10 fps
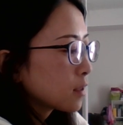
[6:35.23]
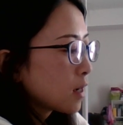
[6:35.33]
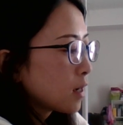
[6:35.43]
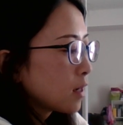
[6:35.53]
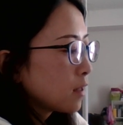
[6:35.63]

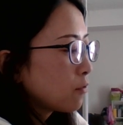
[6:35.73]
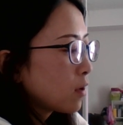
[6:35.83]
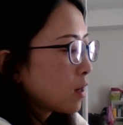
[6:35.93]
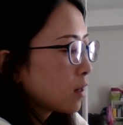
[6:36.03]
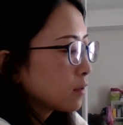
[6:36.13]
I
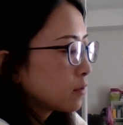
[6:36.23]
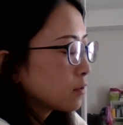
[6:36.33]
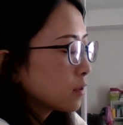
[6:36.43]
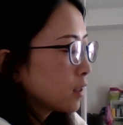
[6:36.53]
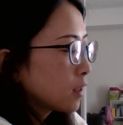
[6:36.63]
learned
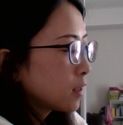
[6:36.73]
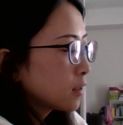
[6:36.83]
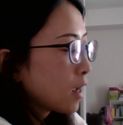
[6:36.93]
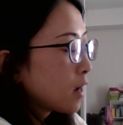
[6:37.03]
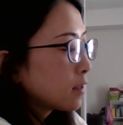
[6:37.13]

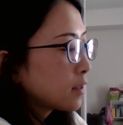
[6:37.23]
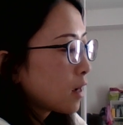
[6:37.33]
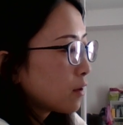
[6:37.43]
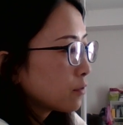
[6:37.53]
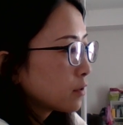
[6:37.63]
turn
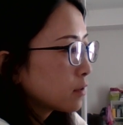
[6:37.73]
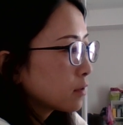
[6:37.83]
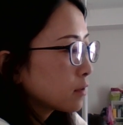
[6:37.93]
out.